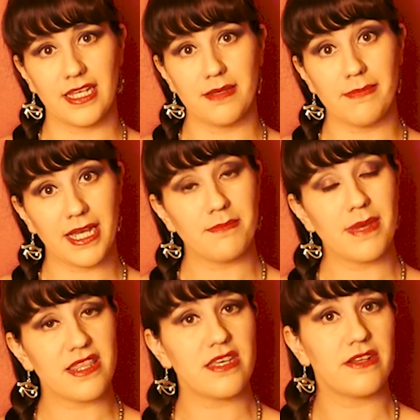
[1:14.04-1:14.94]
The
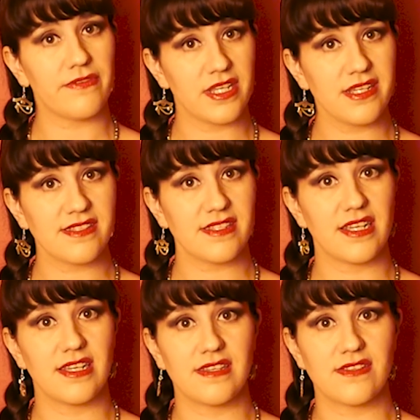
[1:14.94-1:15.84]
main method of
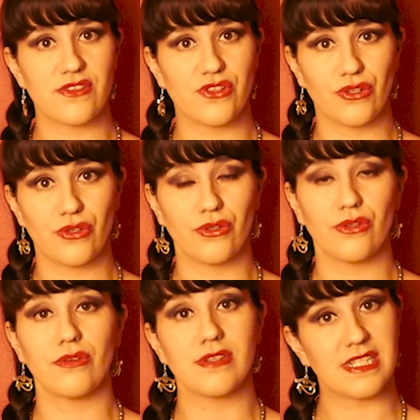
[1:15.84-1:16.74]
this is
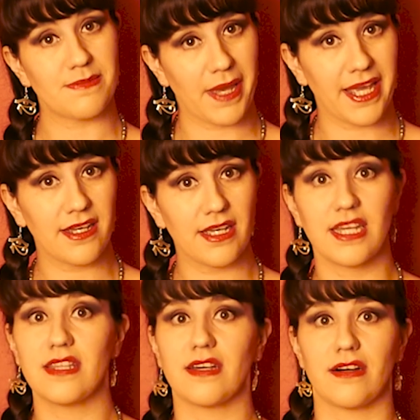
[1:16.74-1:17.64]
to
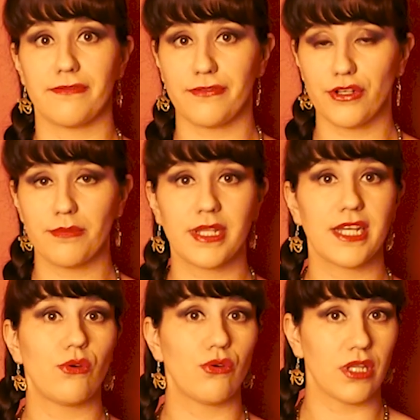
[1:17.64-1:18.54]
spank either
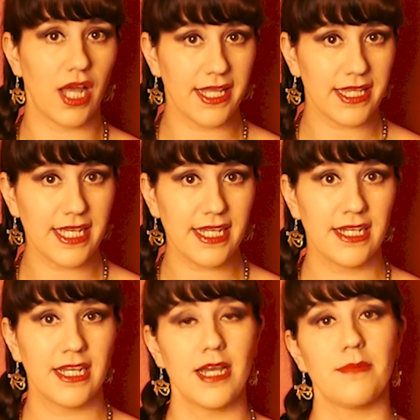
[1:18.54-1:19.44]
firmly or
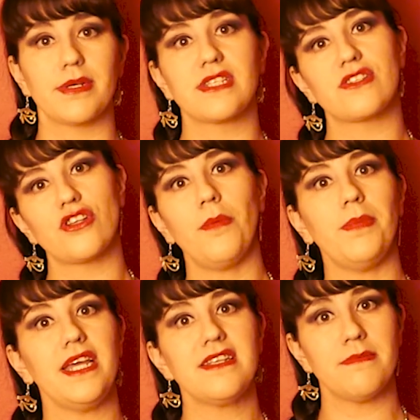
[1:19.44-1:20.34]
lightly, but
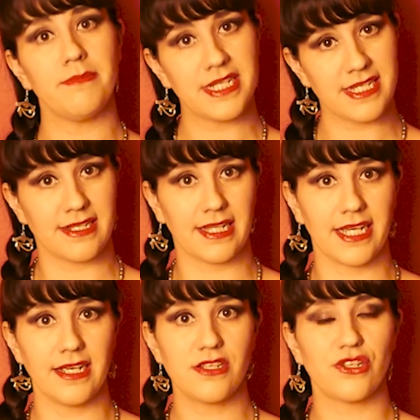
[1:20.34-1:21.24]
stop
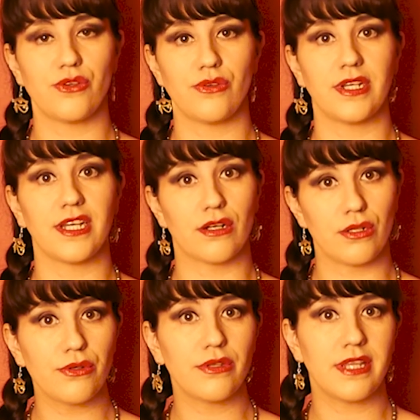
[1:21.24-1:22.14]
intermittently to
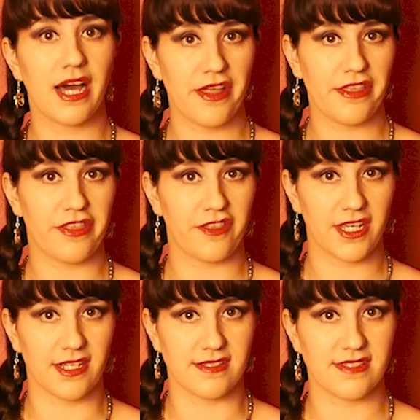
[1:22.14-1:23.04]
include other
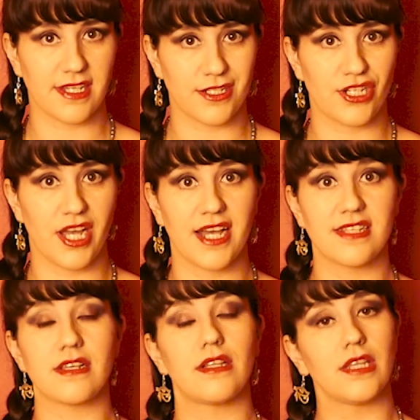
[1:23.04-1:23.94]
things such
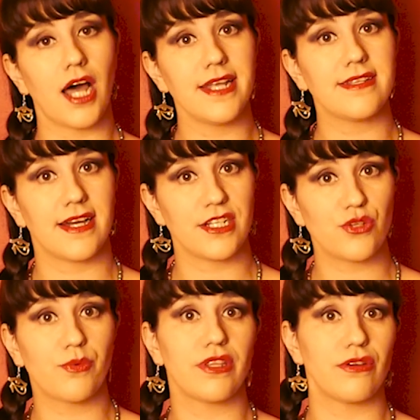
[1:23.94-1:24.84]
as light
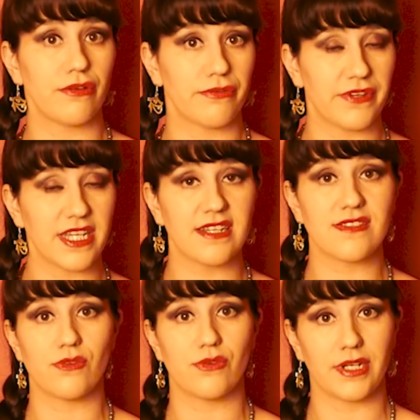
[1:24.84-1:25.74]
touch with your
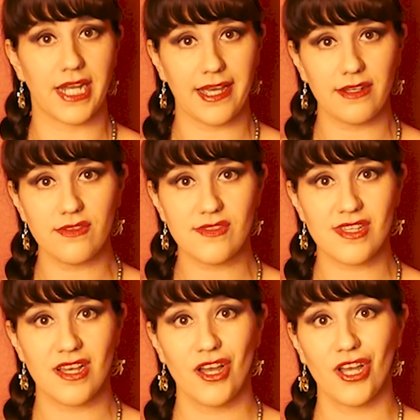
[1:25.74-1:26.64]
fingers or
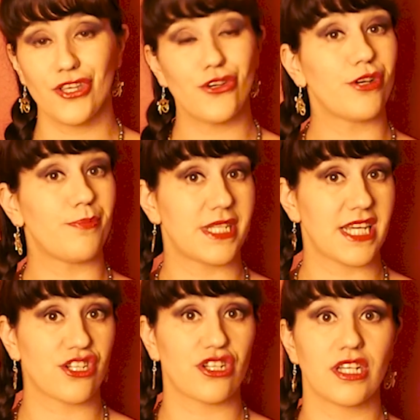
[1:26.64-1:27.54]
nails. You could
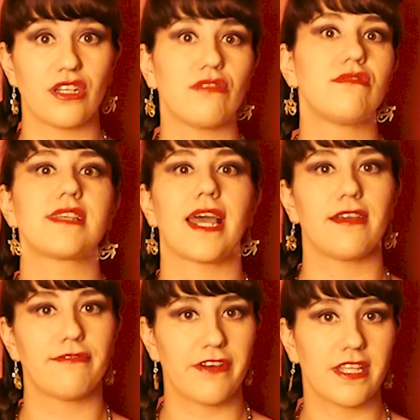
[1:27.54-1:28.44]
potentially
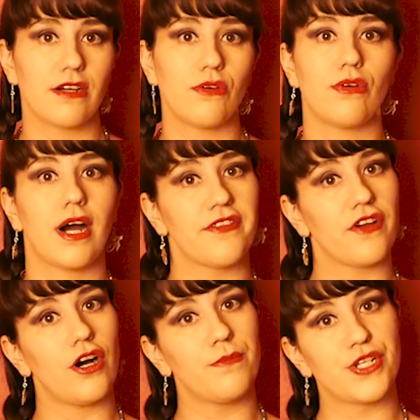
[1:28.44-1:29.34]
use a feather or
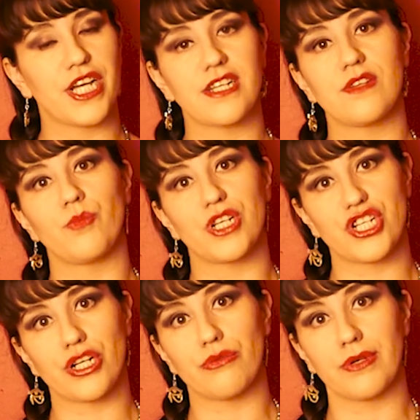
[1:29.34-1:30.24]
other object in
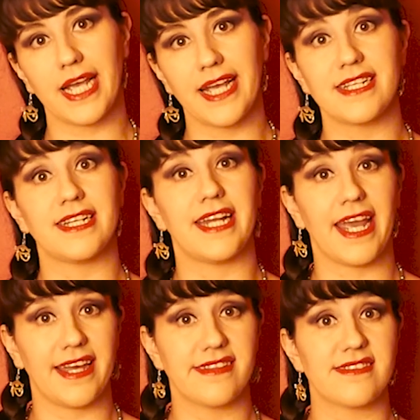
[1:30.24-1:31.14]
which to create
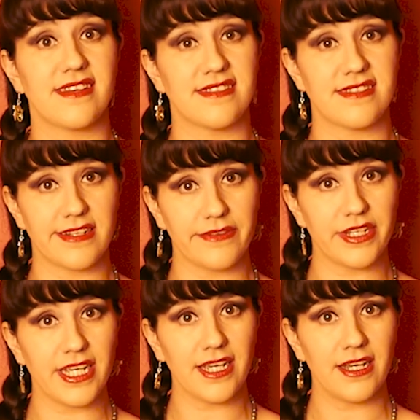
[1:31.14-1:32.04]
an enhanced
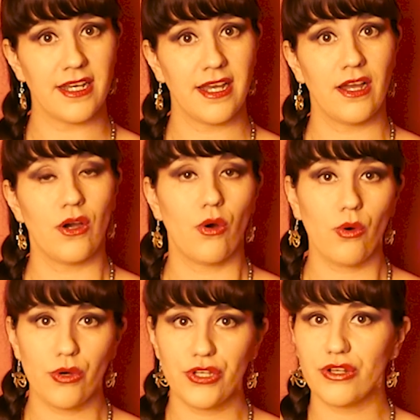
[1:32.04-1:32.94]
sensitivity,
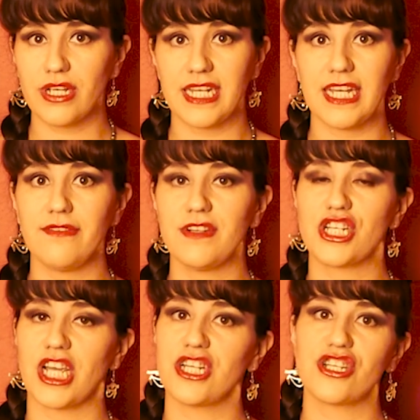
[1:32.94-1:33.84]
or you can
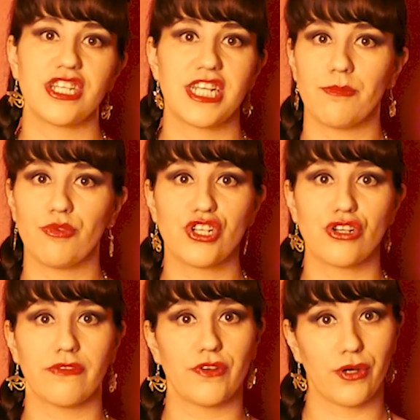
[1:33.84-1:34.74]
even change the
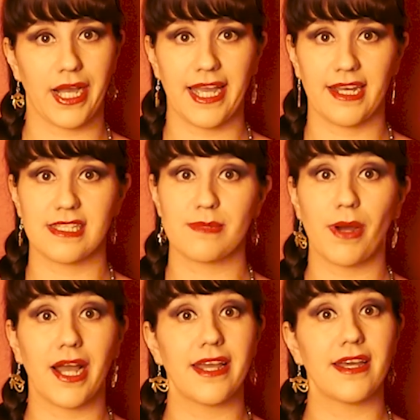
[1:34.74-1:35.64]
temperature of your
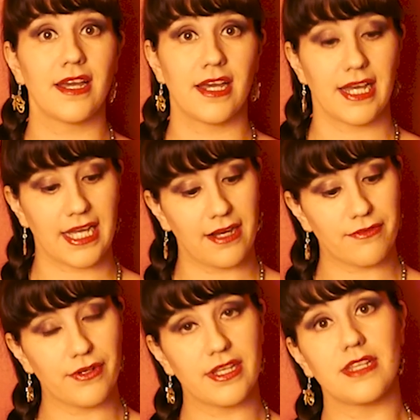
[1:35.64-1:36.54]
hands by
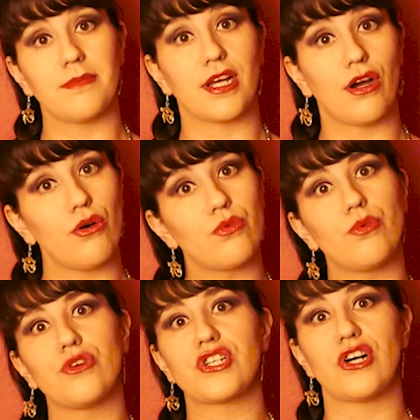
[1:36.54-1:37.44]
covering them in
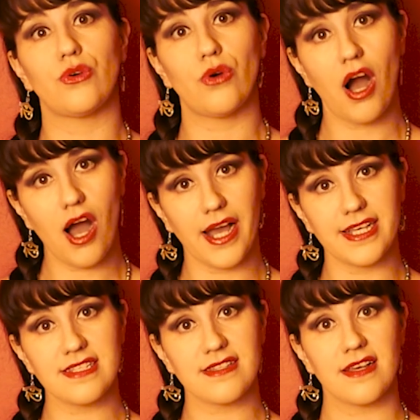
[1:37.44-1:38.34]
cold water or
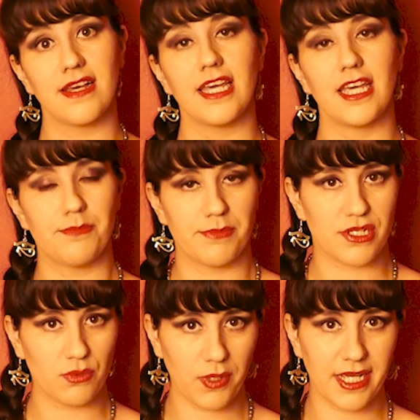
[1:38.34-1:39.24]
ice
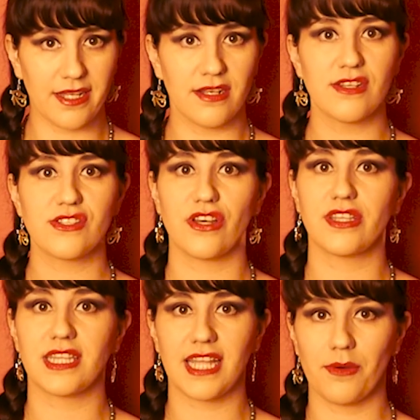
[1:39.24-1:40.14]
in between,
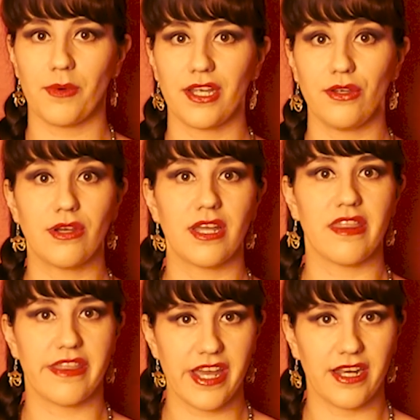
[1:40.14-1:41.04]
so that way you
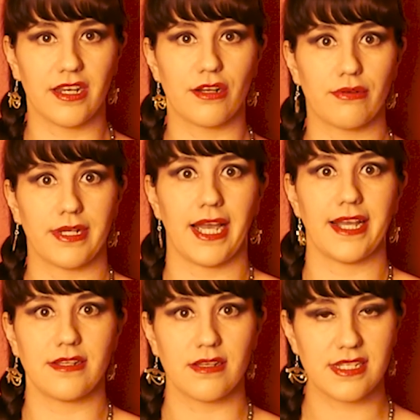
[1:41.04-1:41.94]
can then
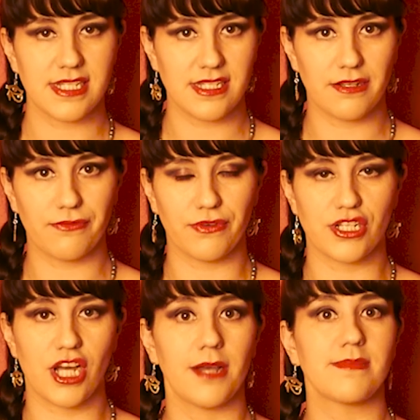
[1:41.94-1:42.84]
create
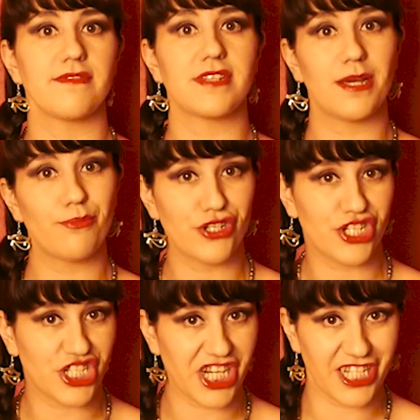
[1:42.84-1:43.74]
different types of
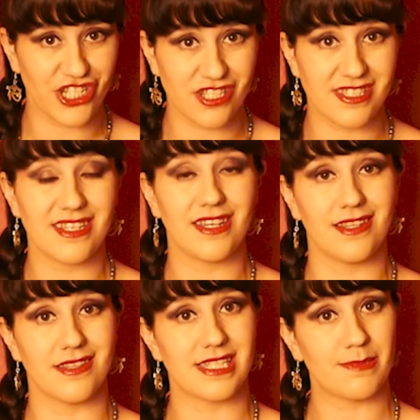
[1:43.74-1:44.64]
temperature
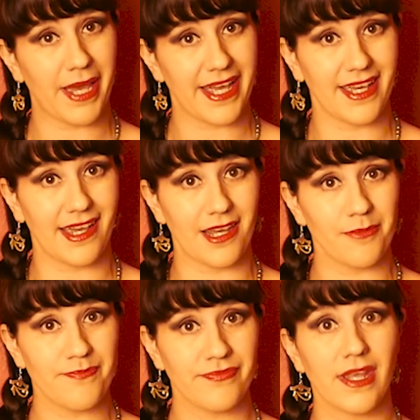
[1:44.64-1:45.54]
changes in the
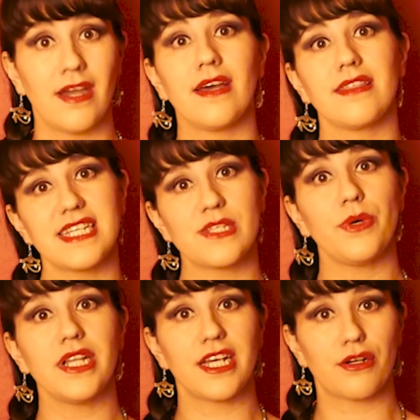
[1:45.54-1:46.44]
spanking.
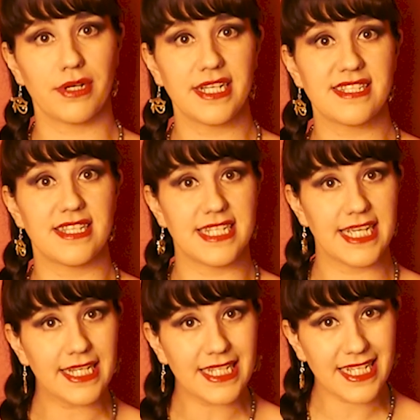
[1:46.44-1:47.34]
This will increase
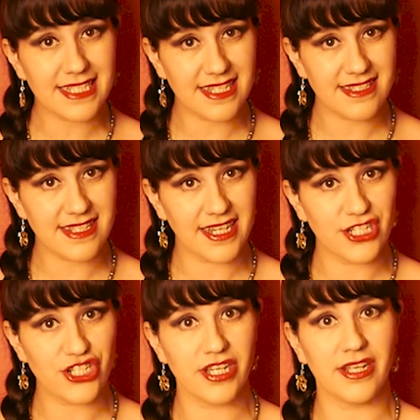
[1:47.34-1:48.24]
the tingling
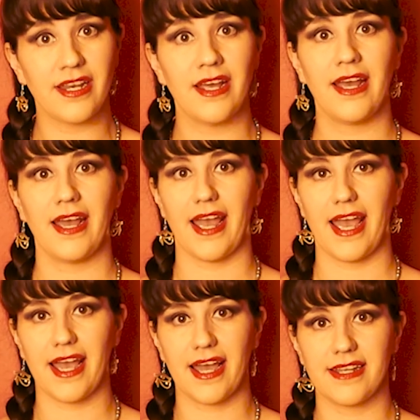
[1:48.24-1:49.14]
sensation
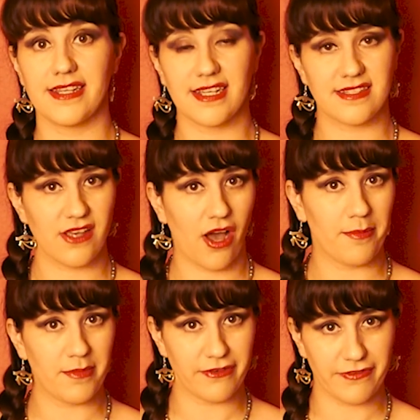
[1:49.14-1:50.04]
and
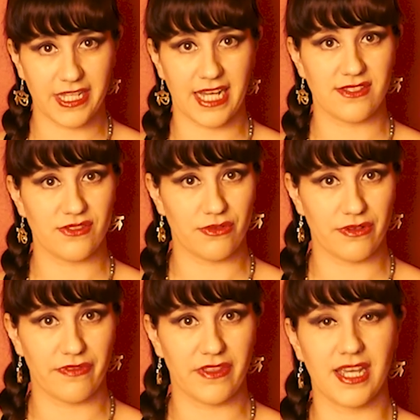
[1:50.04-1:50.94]
excitement for that
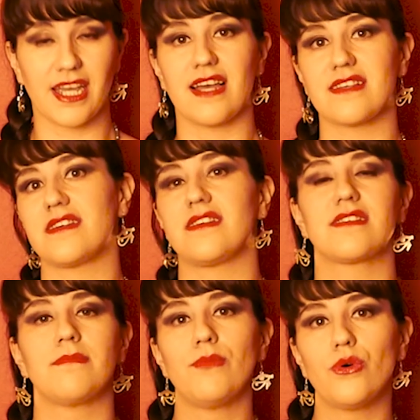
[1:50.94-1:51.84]
sort of thing, as
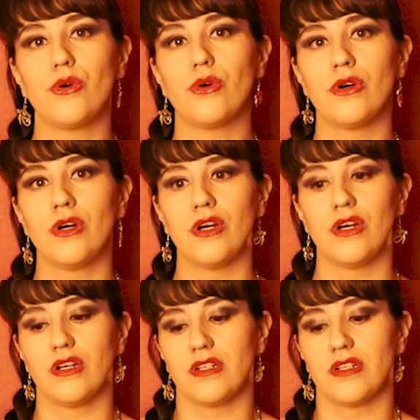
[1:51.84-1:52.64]
it is a more